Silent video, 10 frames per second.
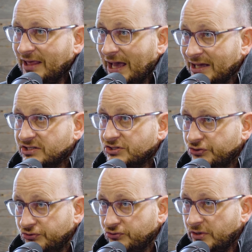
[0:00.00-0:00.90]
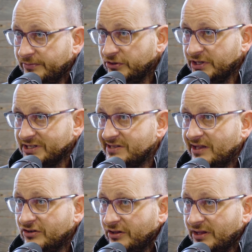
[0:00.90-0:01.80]
that too. I'm going to
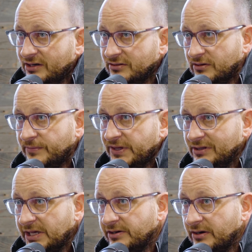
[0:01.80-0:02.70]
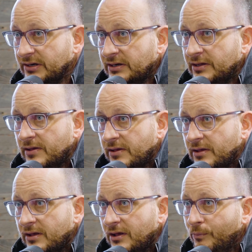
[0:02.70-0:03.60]
extend on that a little bit later.
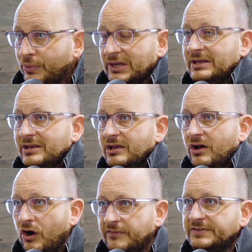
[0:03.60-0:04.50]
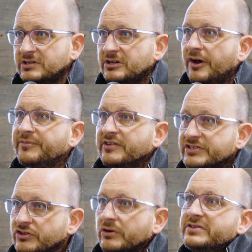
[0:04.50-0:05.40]
But oftentimes
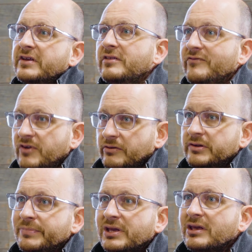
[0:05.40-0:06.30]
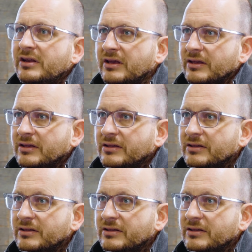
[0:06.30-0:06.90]
it starts at the very beginning,